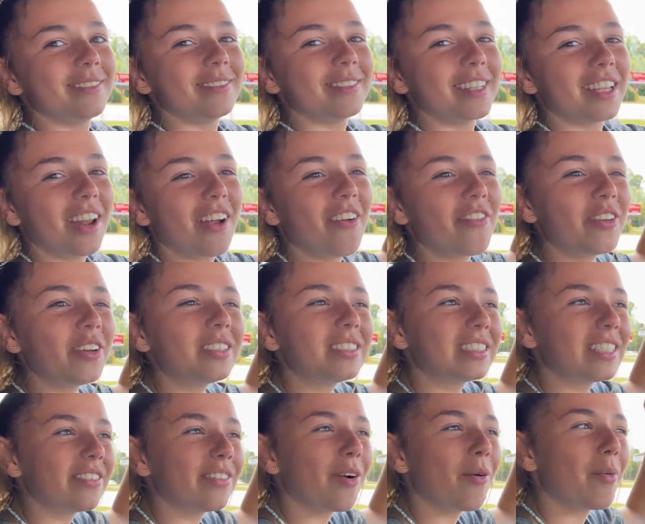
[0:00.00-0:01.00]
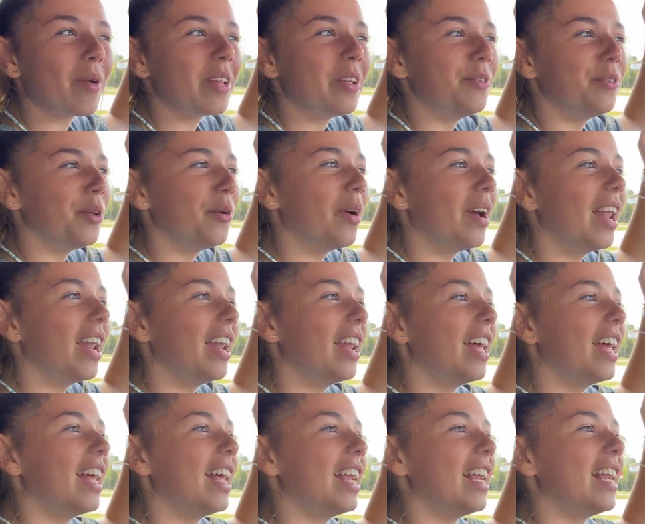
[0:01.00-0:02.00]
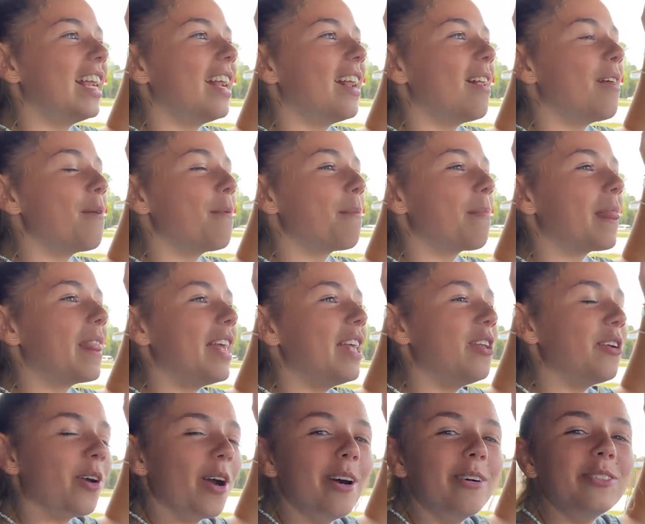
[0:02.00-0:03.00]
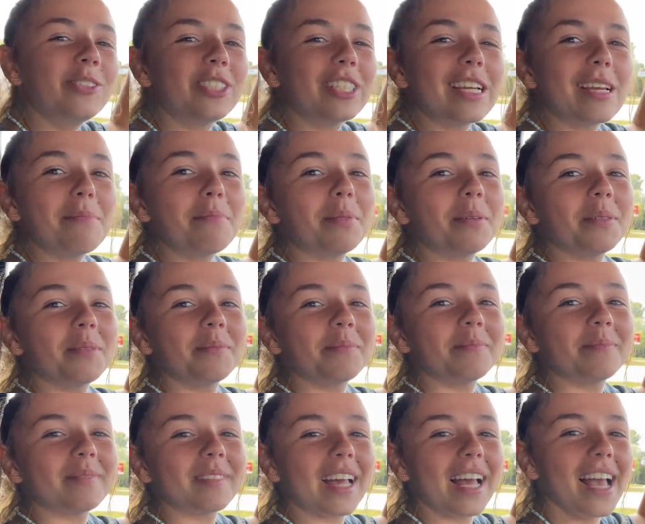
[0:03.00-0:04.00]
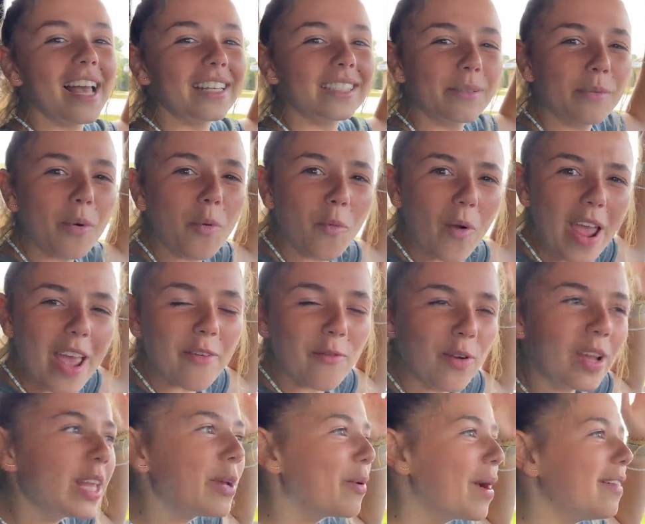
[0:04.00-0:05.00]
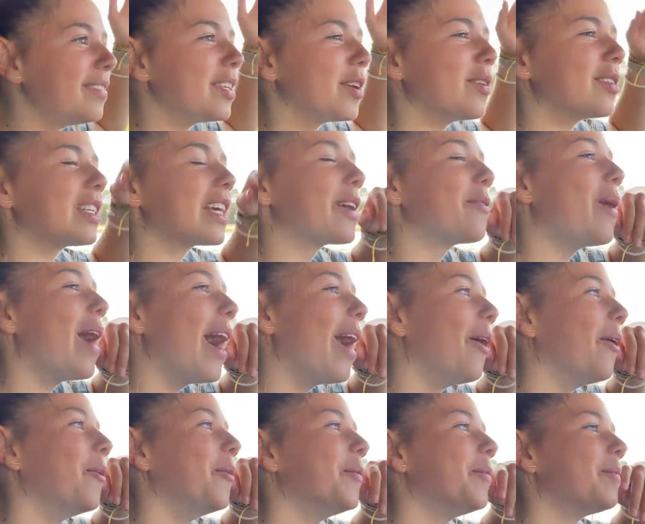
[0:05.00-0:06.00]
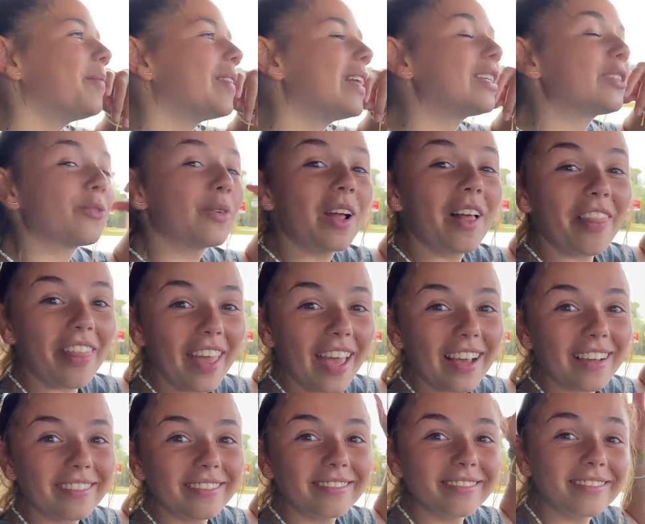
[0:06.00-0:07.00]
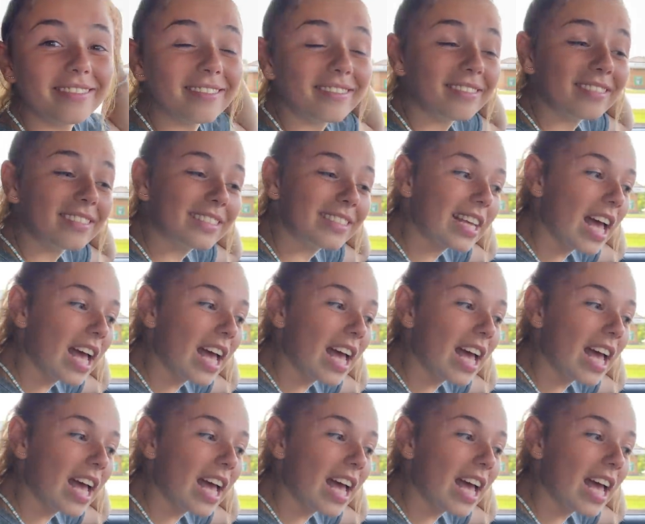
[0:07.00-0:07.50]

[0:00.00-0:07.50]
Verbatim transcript: You know, it feels different when you do it in your own Jeep. Right. Wa it really waves at you. It's like, wow. In your real own thing. Jeep.